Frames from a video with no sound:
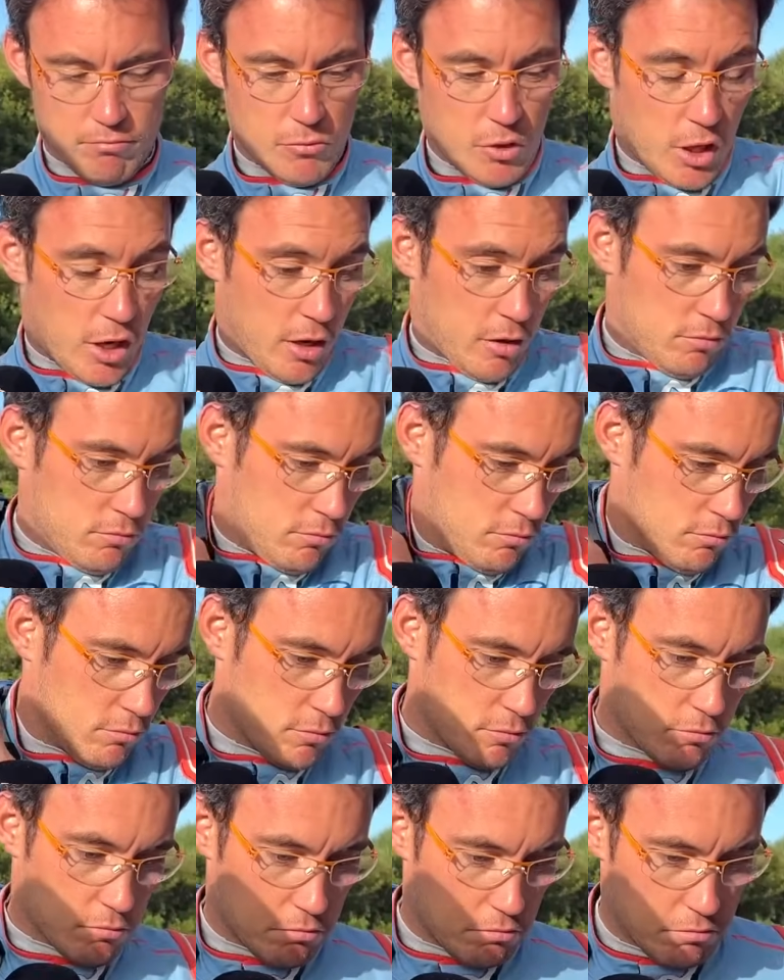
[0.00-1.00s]
Yeah,
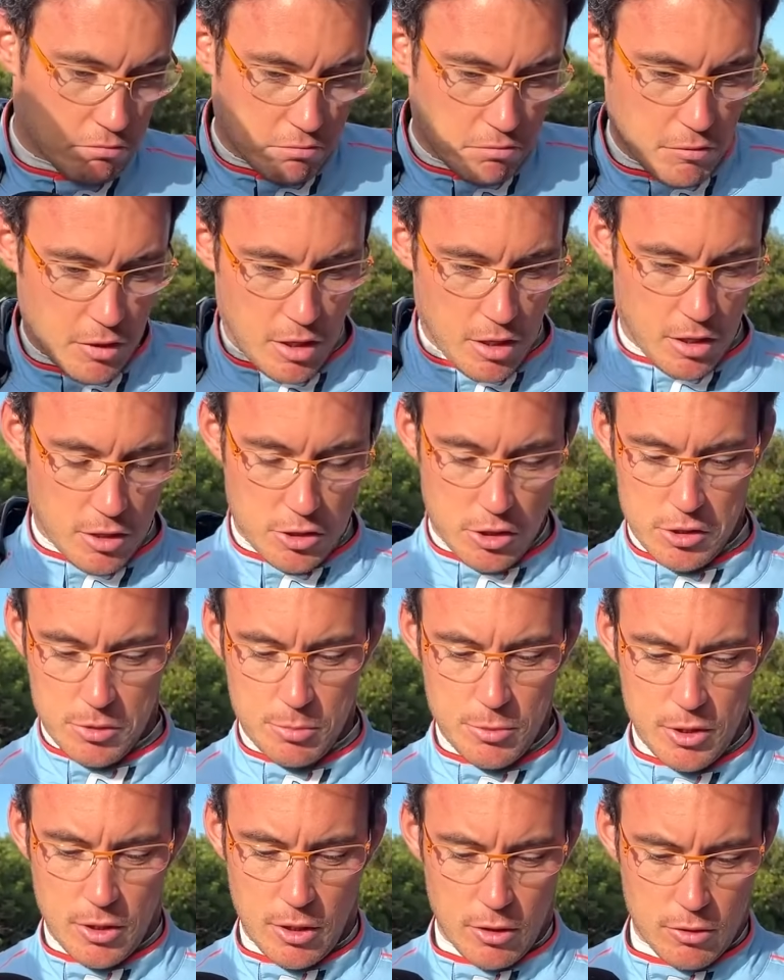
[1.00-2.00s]
mm, I just
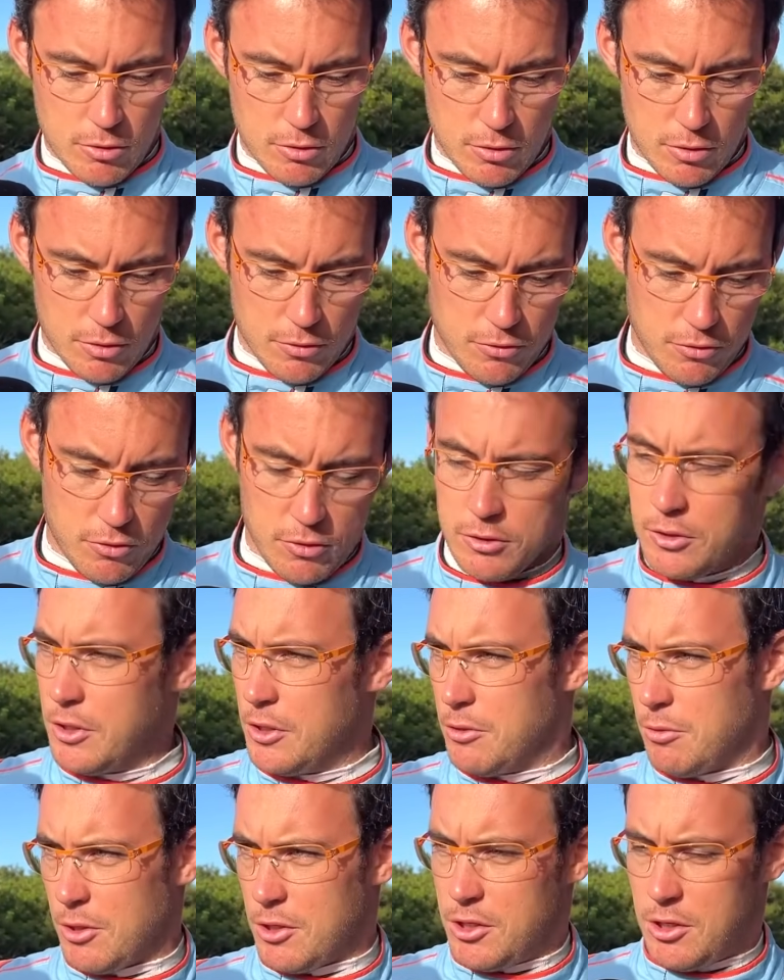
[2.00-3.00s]
made out of
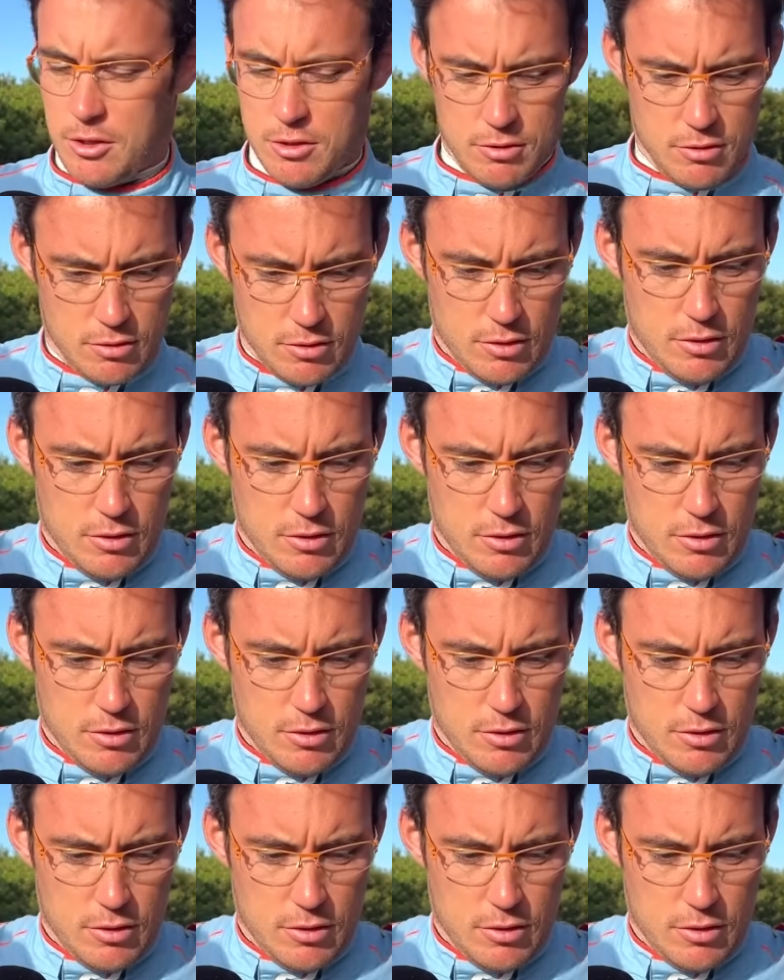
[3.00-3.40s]
concentration,